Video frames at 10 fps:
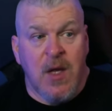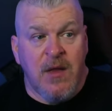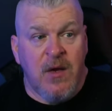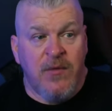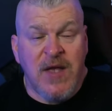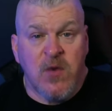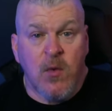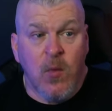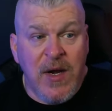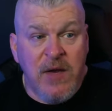you know that's what
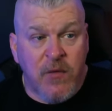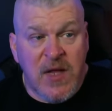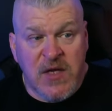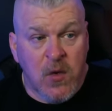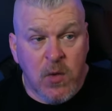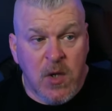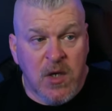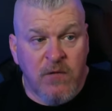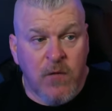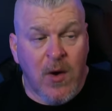we're waiting for that's what we're
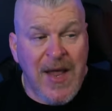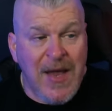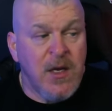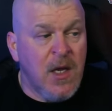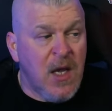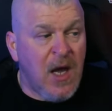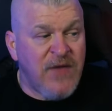looking for and uh,